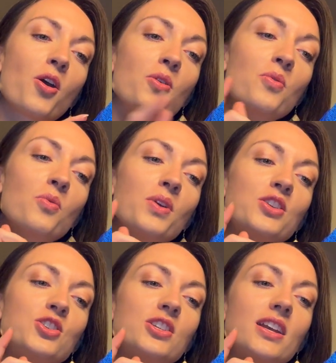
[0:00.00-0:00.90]

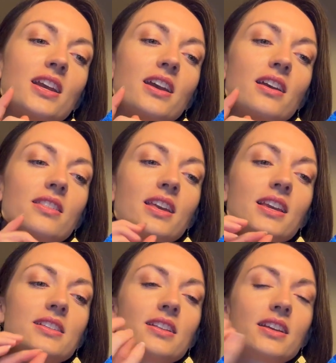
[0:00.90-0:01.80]
which I think
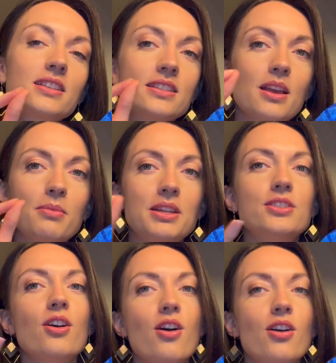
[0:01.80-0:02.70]
is like
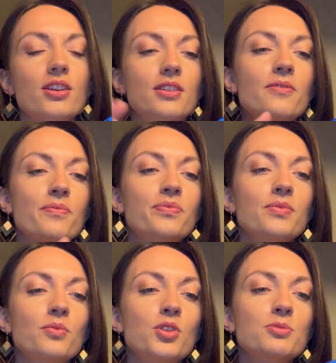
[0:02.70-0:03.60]
semi-dark,
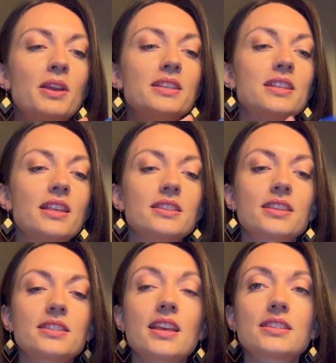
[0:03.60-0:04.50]
which makes sense
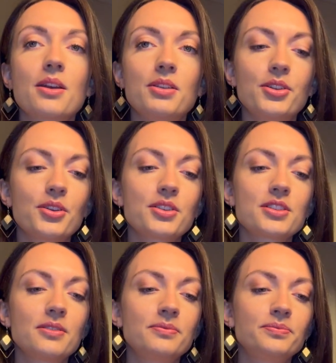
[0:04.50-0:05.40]
because that's how it
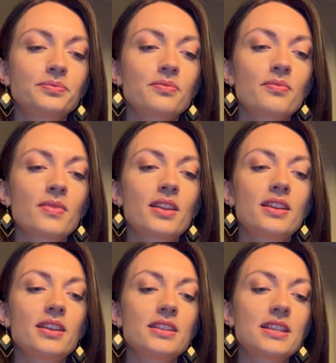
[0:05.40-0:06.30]
looks.
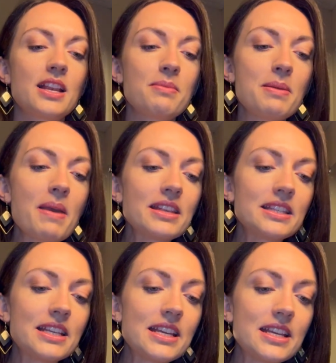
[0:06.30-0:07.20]
It's gonna be
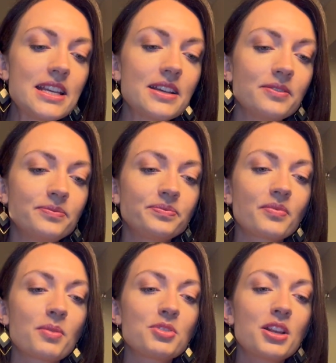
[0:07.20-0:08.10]
messy.
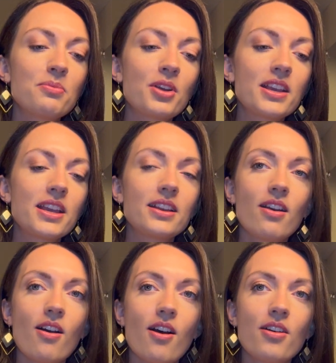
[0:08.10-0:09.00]
I'm just gonna break it in
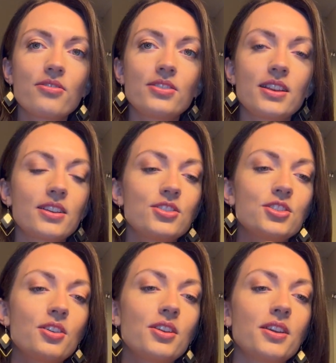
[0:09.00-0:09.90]
half and then I can
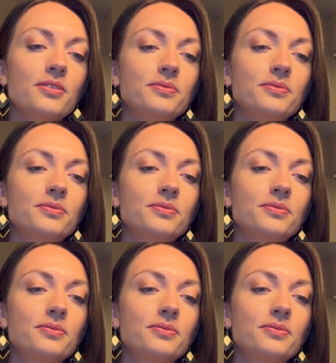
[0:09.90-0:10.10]
show you.